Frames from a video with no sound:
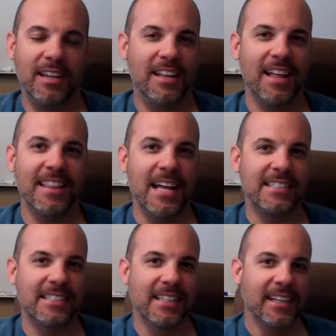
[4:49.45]

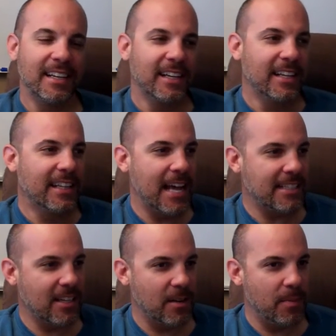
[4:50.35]

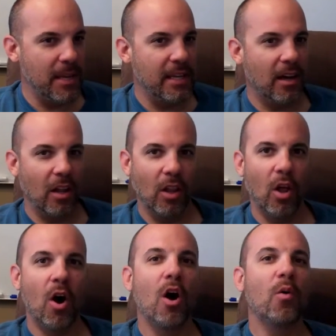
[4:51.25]
That's going to be a
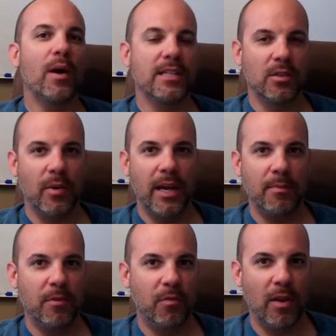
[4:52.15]
long ways
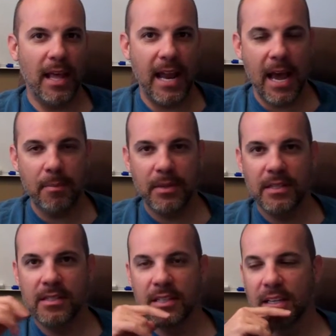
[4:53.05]
away before that
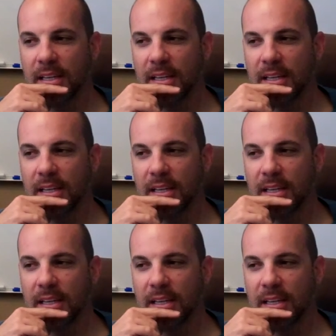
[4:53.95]
happens.